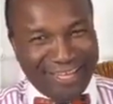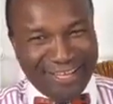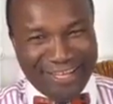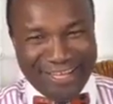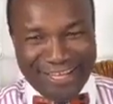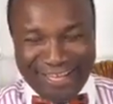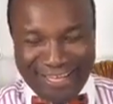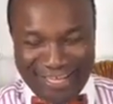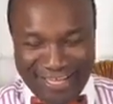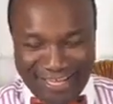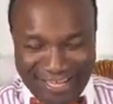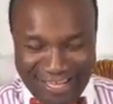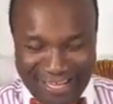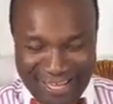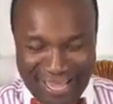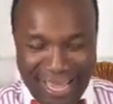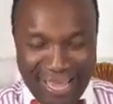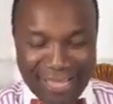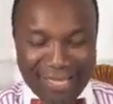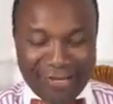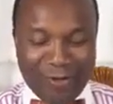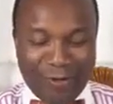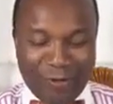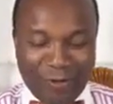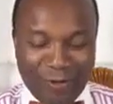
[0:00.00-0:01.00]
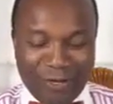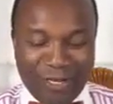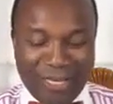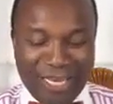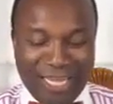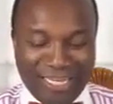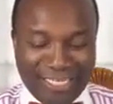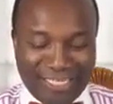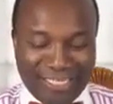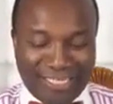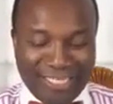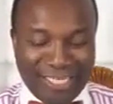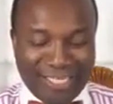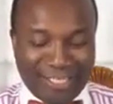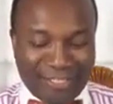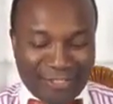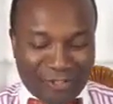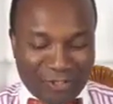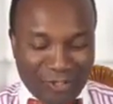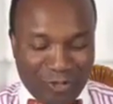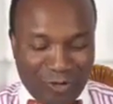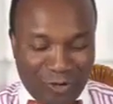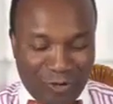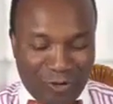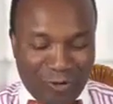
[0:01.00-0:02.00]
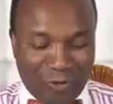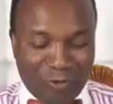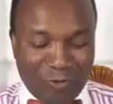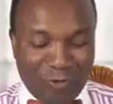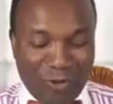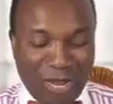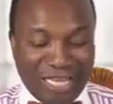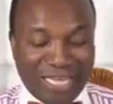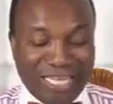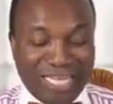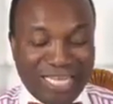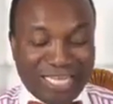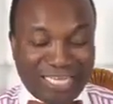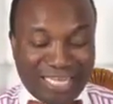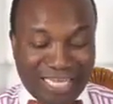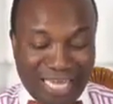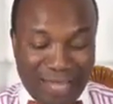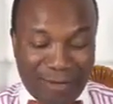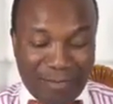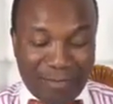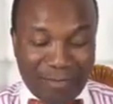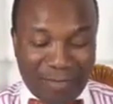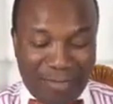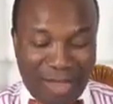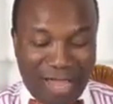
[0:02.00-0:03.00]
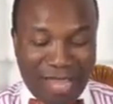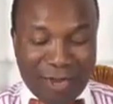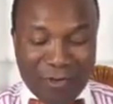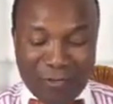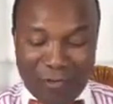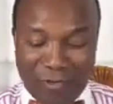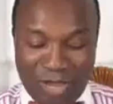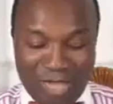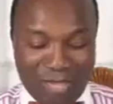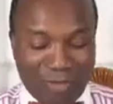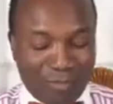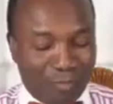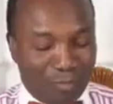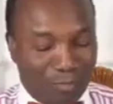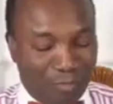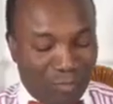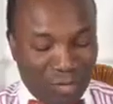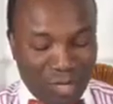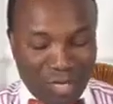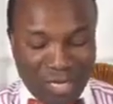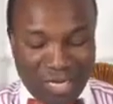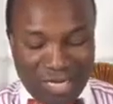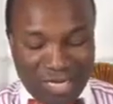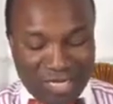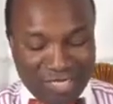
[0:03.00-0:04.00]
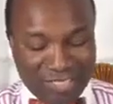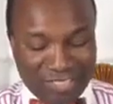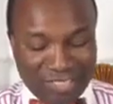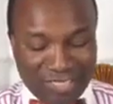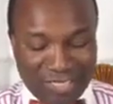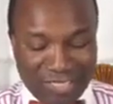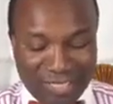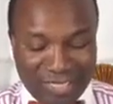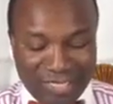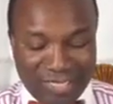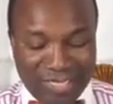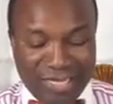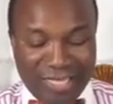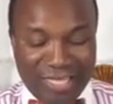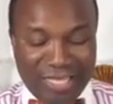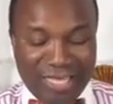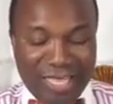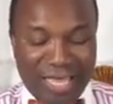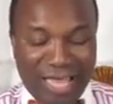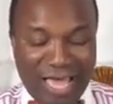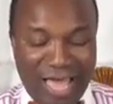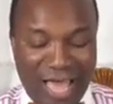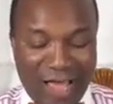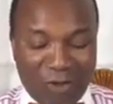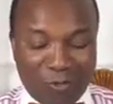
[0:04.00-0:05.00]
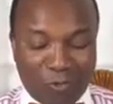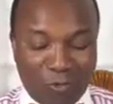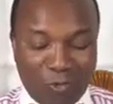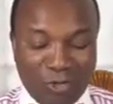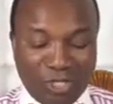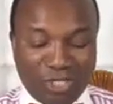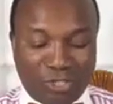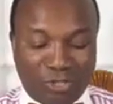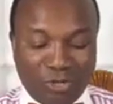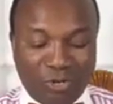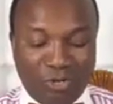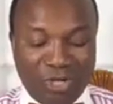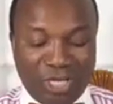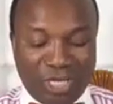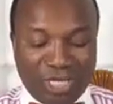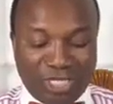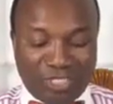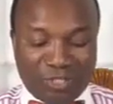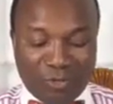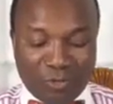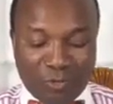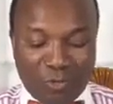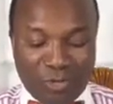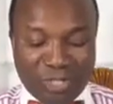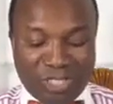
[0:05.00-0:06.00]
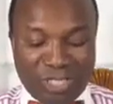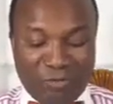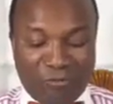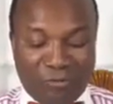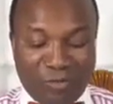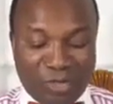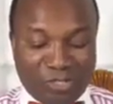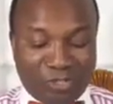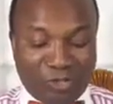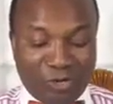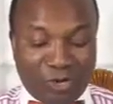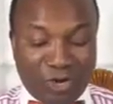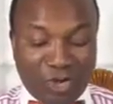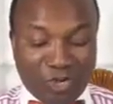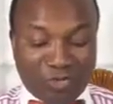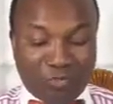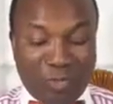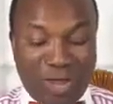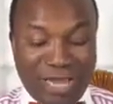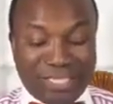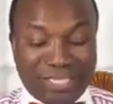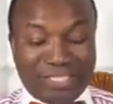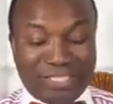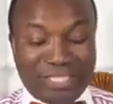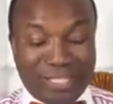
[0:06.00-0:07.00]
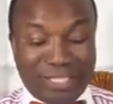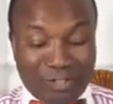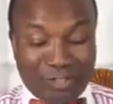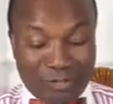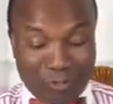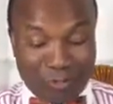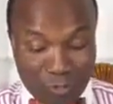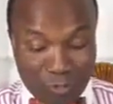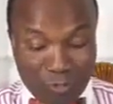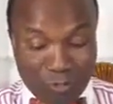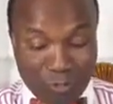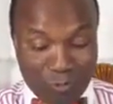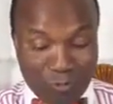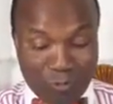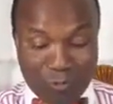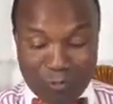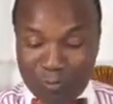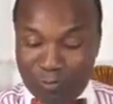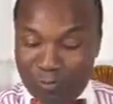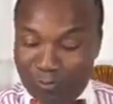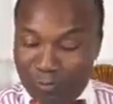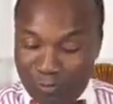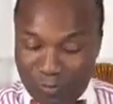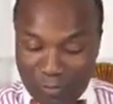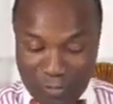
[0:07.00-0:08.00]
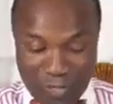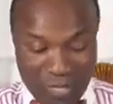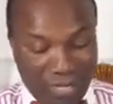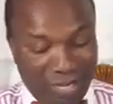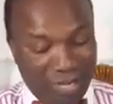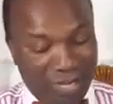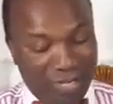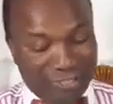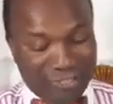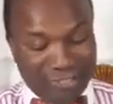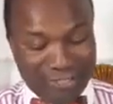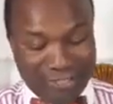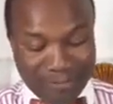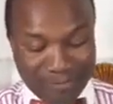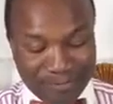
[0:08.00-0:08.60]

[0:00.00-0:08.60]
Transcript: and only did so when it came my way. Brilliant. And we do it with a victorious mindset too. Brilliant.